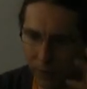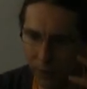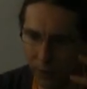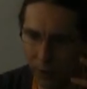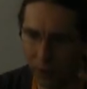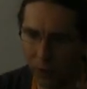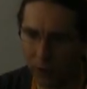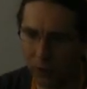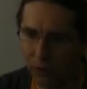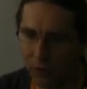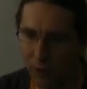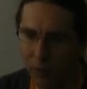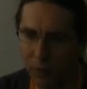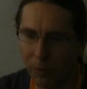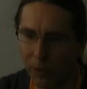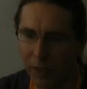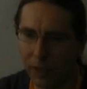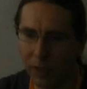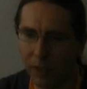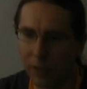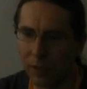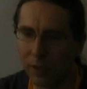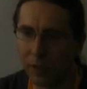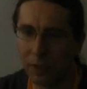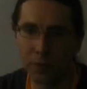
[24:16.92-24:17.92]
there's
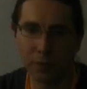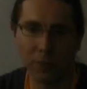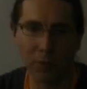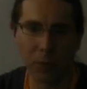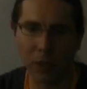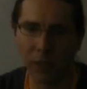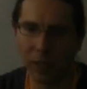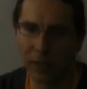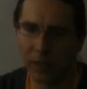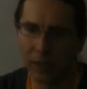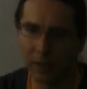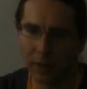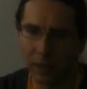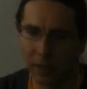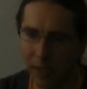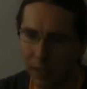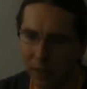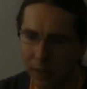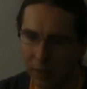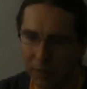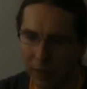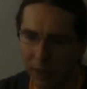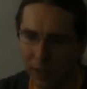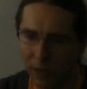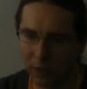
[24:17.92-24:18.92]
something in his brain
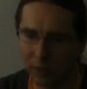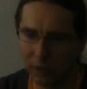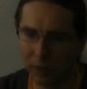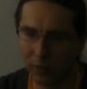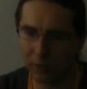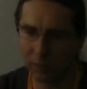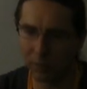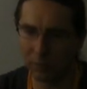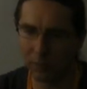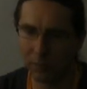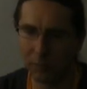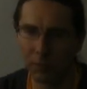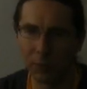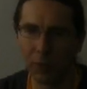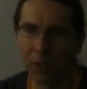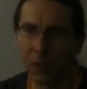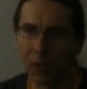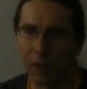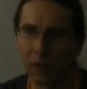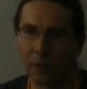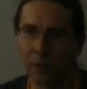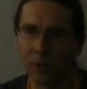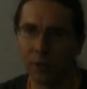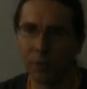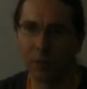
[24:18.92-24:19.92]
that makes him
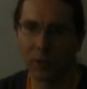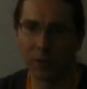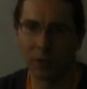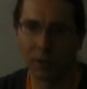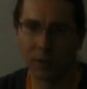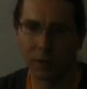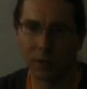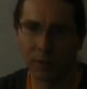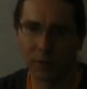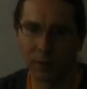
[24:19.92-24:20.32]
beyond human.